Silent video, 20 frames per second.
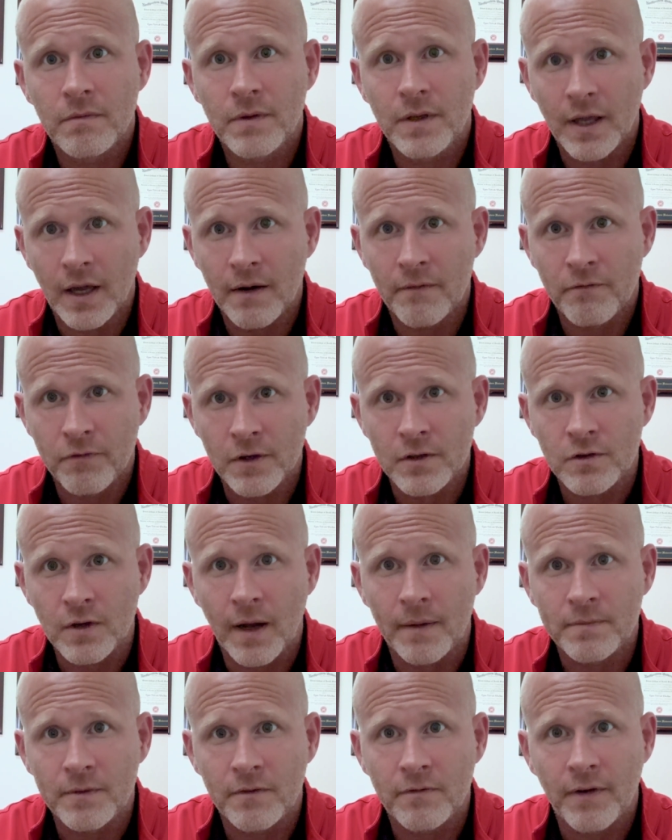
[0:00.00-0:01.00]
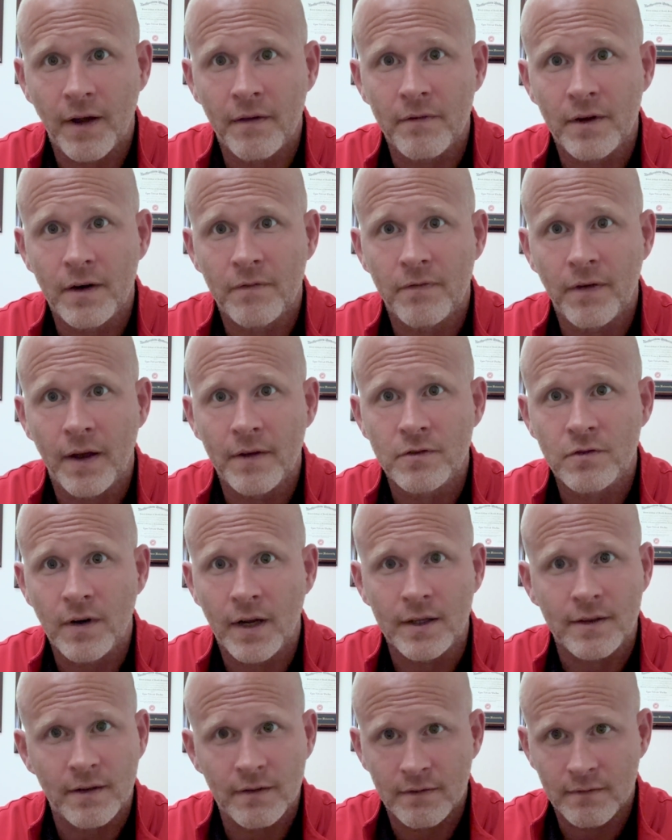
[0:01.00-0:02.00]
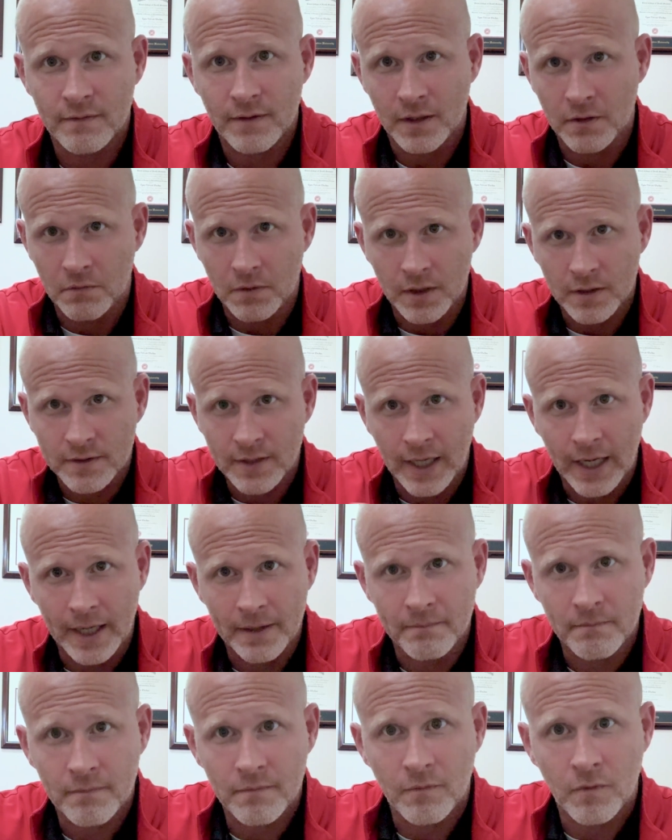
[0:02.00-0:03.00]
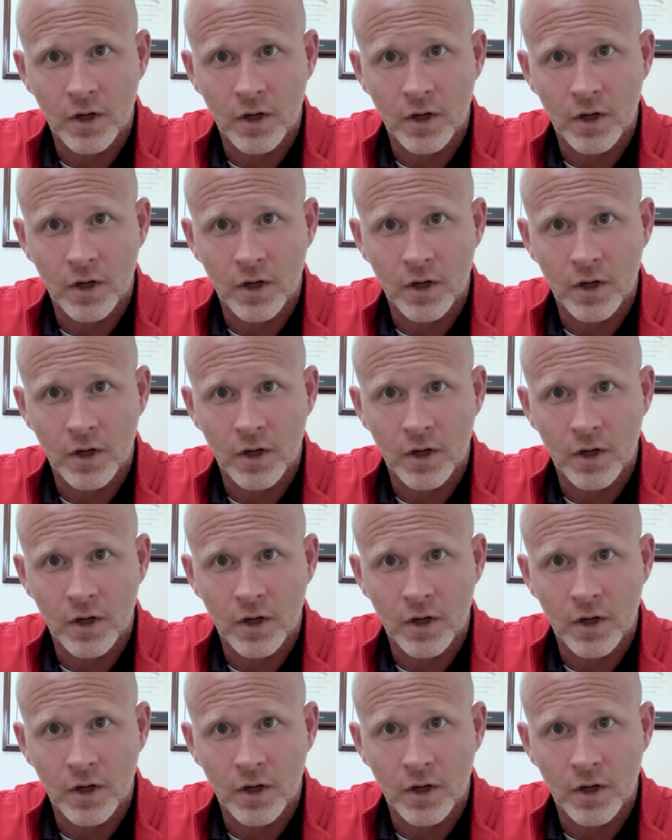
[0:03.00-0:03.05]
get foot drop to 5 out of 5 strength in real time.